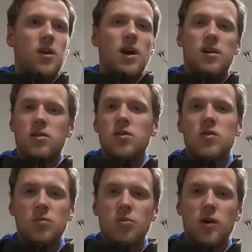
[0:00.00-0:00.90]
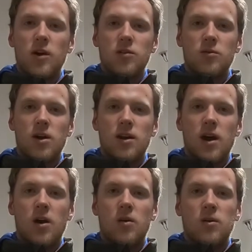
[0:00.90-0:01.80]
I could use some prayers right
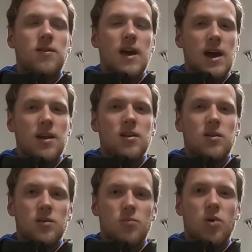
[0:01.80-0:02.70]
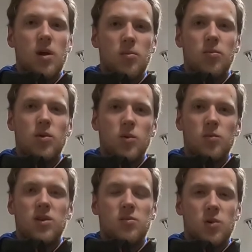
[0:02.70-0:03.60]
now. That probably will
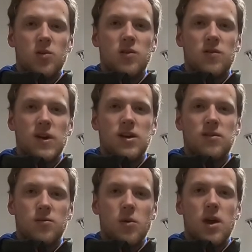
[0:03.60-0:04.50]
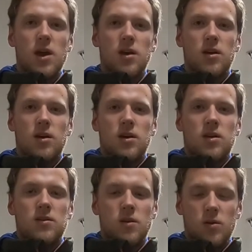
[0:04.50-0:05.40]
be the most effective way
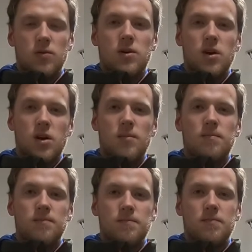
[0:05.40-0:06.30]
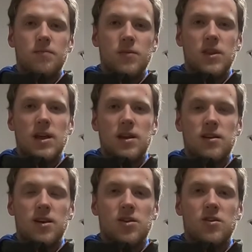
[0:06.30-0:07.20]
to overcome that
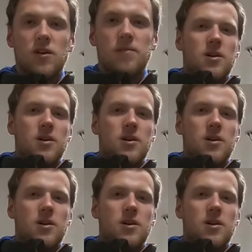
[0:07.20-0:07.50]
addiction.